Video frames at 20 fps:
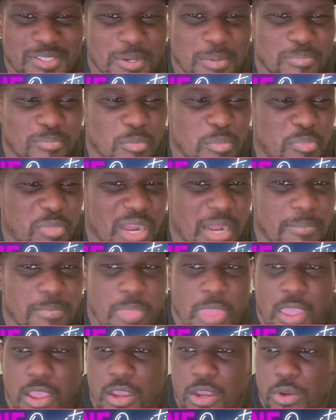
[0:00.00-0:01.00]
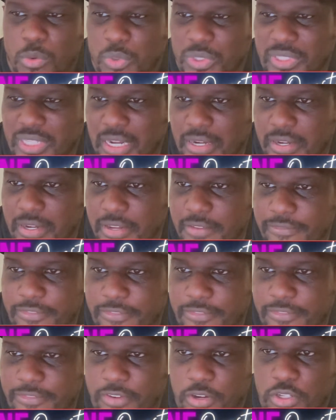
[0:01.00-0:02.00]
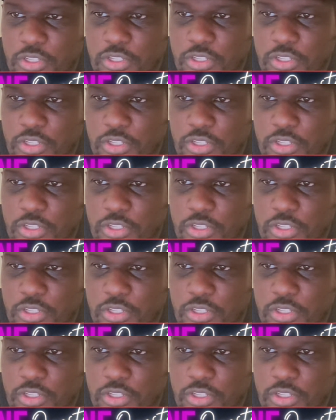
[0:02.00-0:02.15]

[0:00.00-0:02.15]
So, but without any further ado,